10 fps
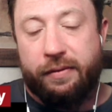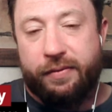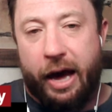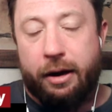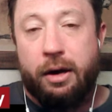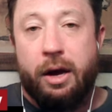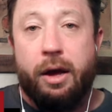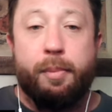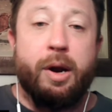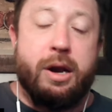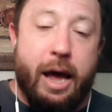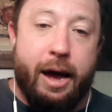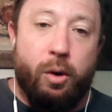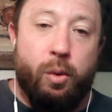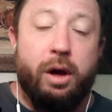of that. But
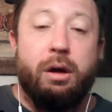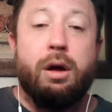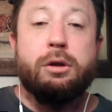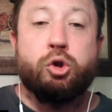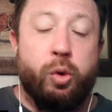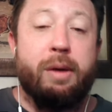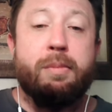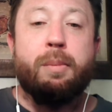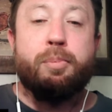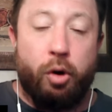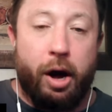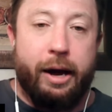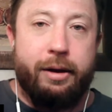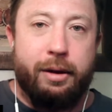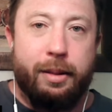now Trey
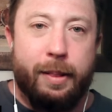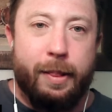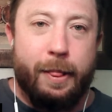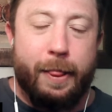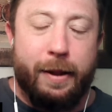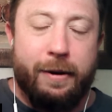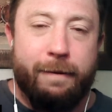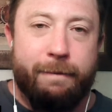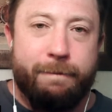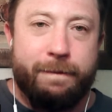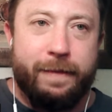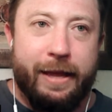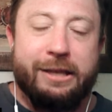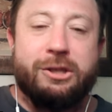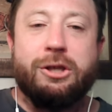McBride
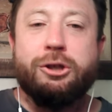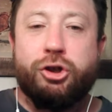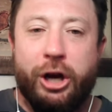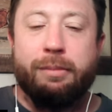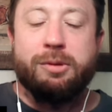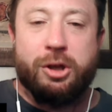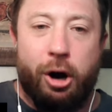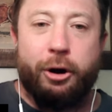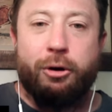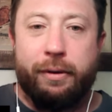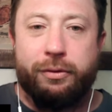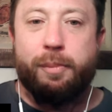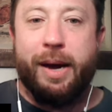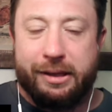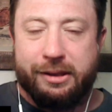is the James Conner of the
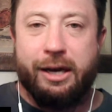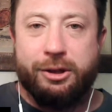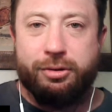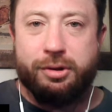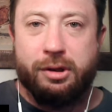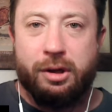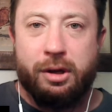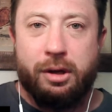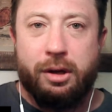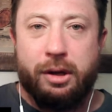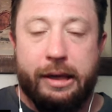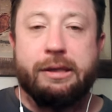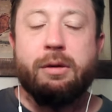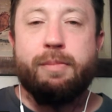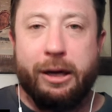pass catchers. He's
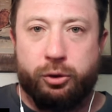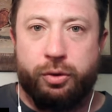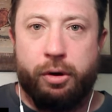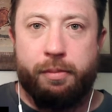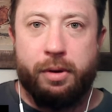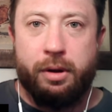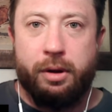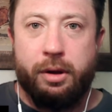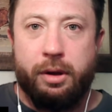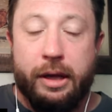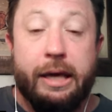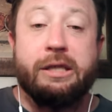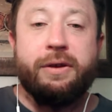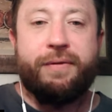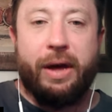the metronome. He's
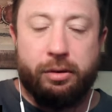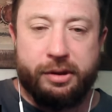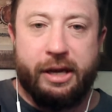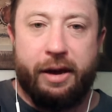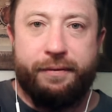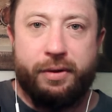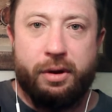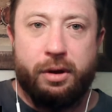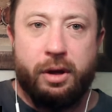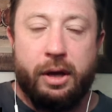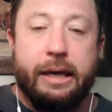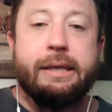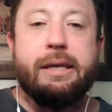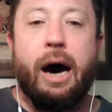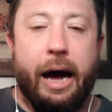the fail safe. He's
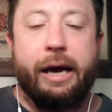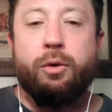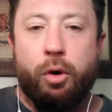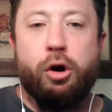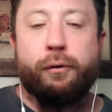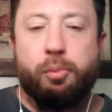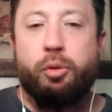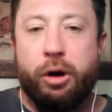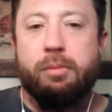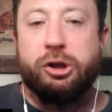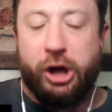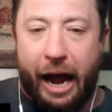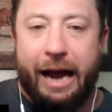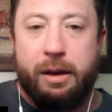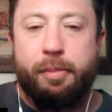the, I can run over pretty much
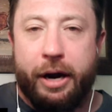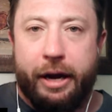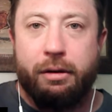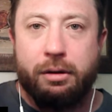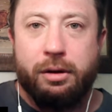anybody